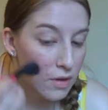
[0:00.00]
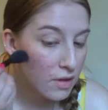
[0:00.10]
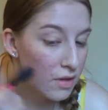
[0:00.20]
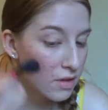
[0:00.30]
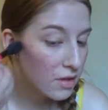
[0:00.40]

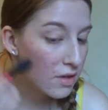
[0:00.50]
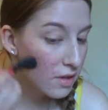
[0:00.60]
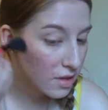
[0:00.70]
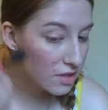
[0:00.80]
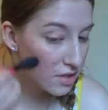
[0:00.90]
And
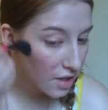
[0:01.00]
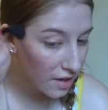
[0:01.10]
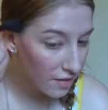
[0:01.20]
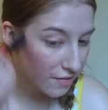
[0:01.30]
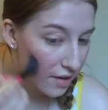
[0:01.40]
then I just
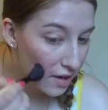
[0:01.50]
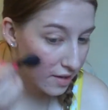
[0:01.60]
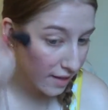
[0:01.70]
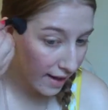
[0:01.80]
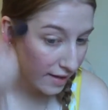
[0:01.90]
kind of
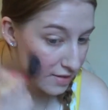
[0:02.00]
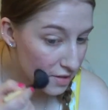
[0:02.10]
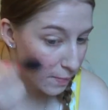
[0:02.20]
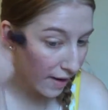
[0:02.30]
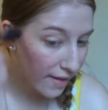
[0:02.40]
find that
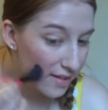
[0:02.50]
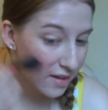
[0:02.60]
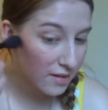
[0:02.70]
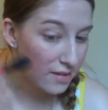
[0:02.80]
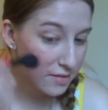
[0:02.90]
spot
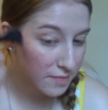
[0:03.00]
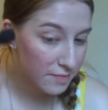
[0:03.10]
and